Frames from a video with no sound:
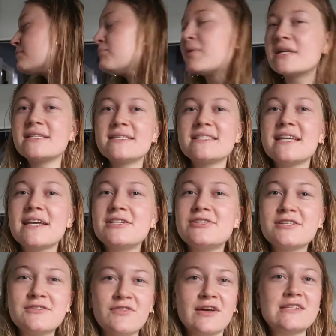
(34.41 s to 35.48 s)
Plus, it's
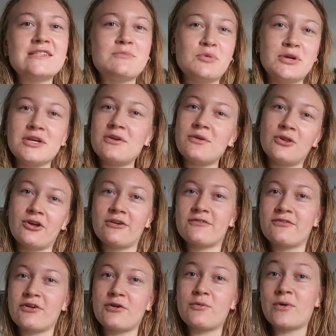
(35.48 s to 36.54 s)
just fun to bring you
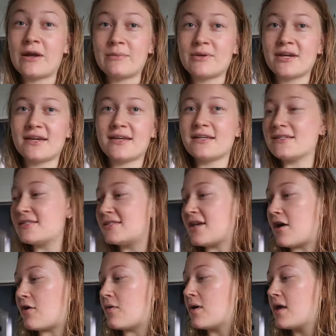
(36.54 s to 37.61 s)
along for what I'm cooking.
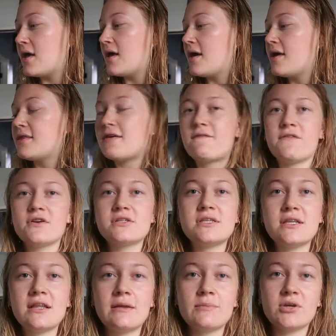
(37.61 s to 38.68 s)
So, the first
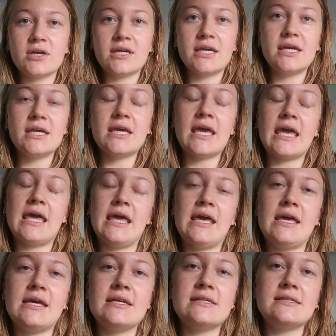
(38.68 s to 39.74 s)
thing that I'm cooking
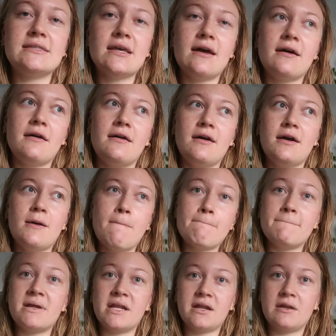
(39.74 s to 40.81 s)
is
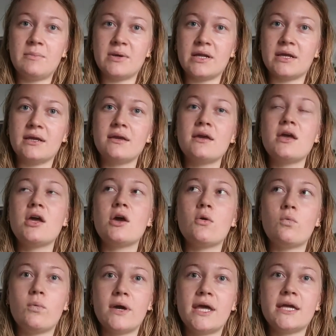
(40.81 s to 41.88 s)
banana pudding,
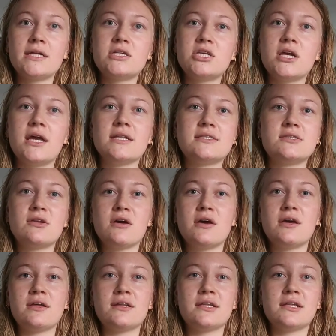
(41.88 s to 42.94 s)
which it's
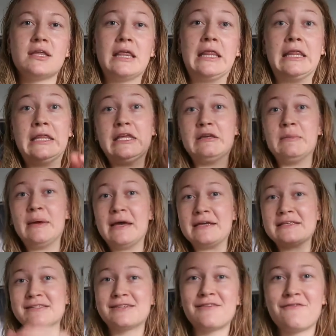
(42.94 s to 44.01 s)
not the
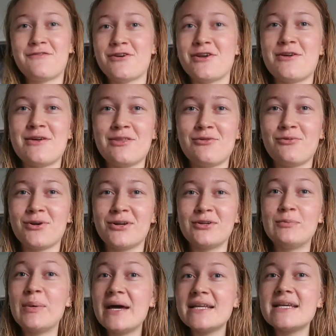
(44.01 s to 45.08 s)
best for you in the
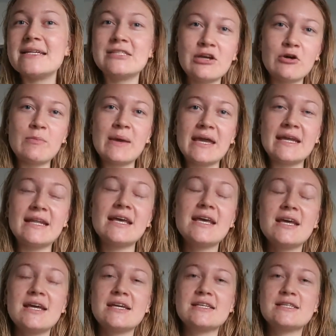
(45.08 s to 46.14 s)
world, but it's homemade,
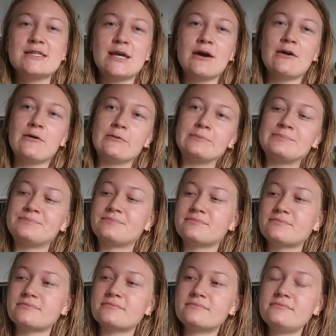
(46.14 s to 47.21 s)
so
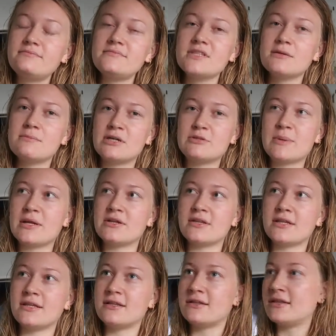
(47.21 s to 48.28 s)
much better
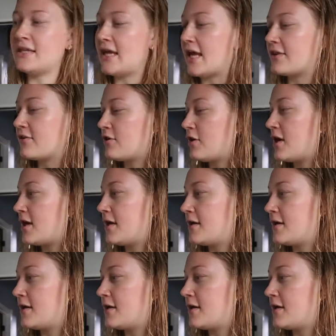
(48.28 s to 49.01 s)
than the other.